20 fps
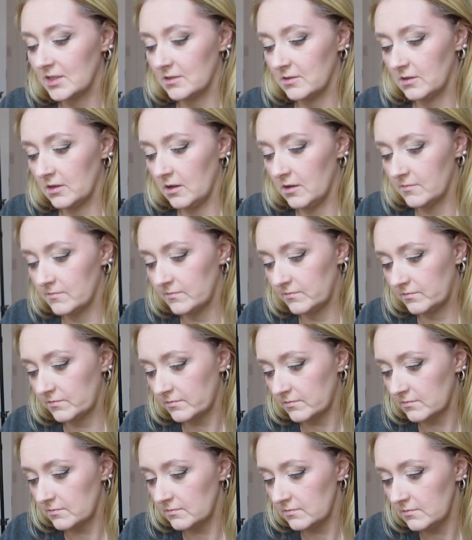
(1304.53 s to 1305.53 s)
Right.
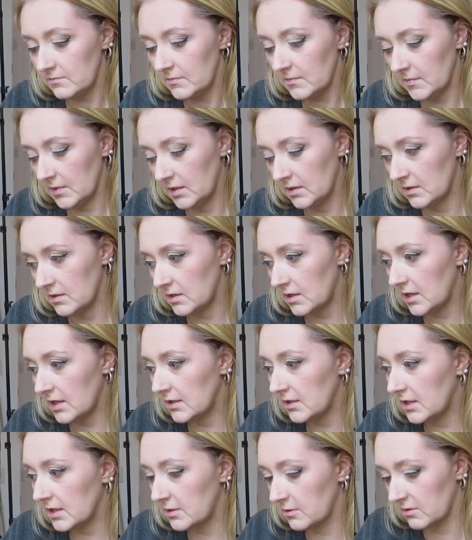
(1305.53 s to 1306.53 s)

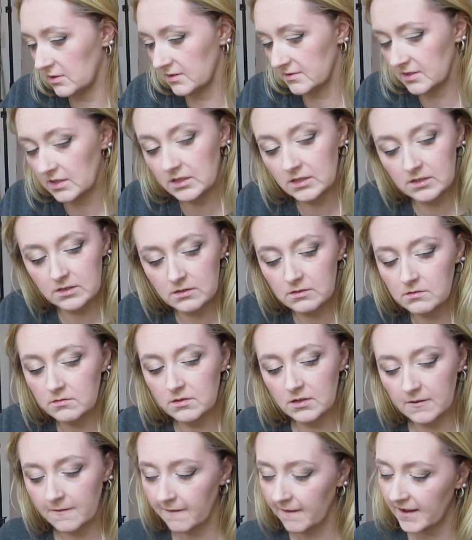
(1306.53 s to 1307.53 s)
Highlighter is on.
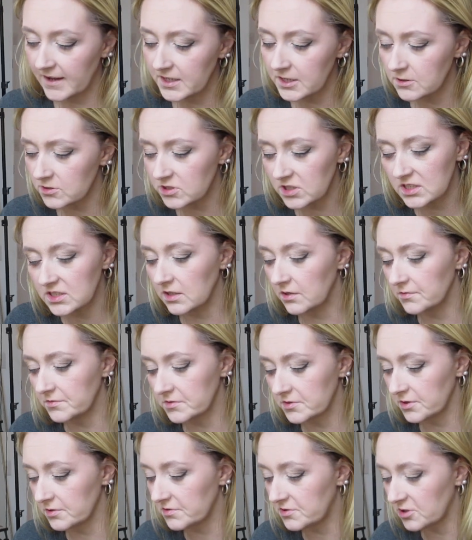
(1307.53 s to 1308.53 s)
I usually don't
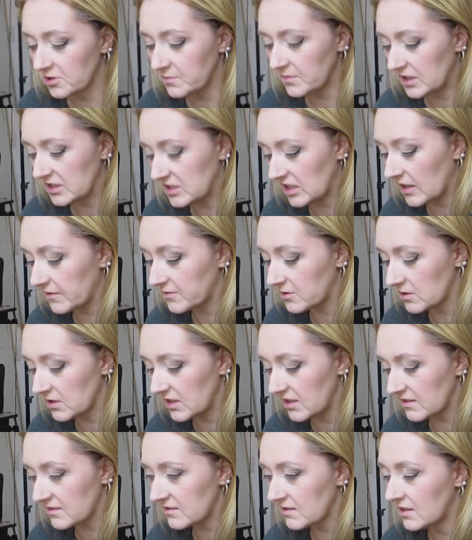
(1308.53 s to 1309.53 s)
do too much after
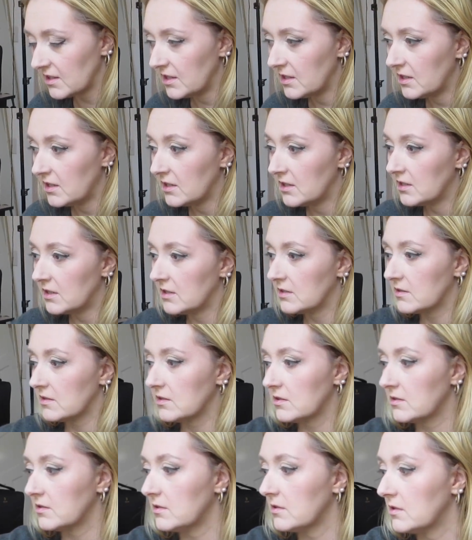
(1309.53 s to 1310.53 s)
this.
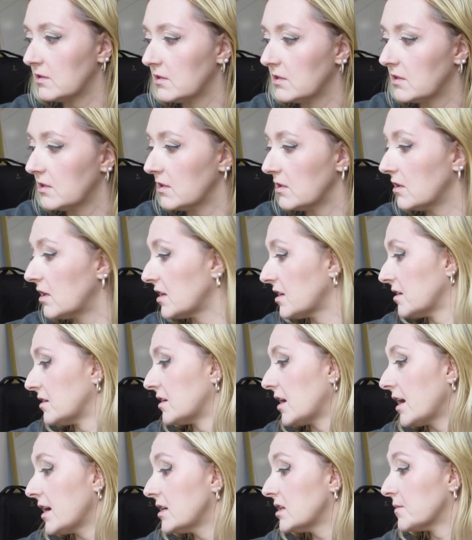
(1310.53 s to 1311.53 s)
Like
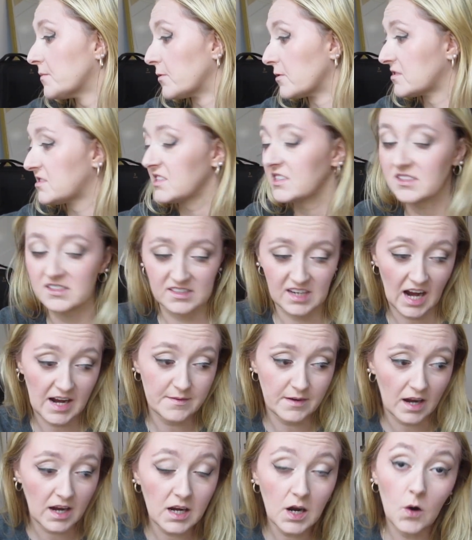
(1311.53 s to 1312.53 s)
90% of the time,
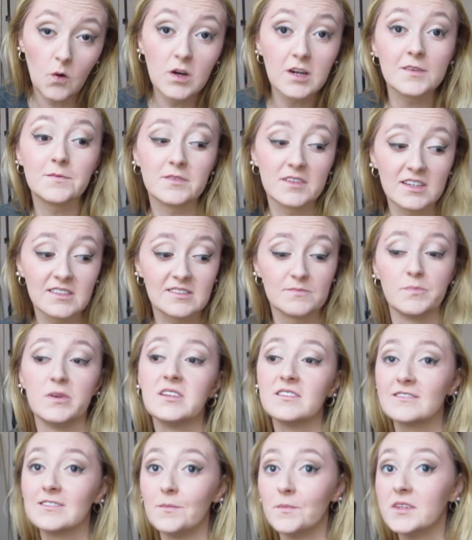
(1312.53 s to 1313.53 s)
I always forget to
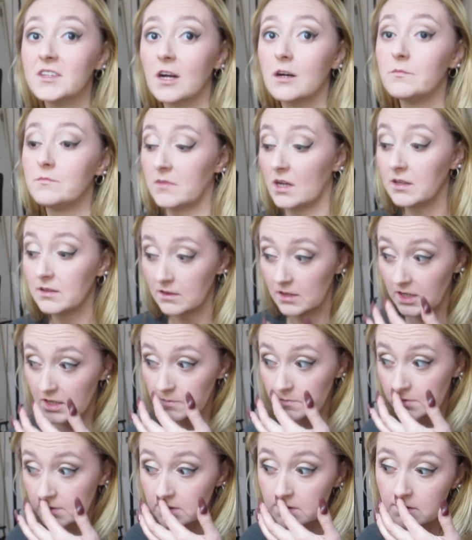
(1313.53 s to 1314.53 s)
put something on my
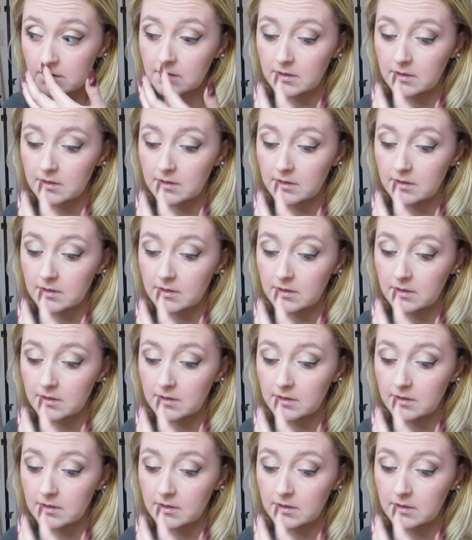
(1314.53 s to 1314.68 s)
lips.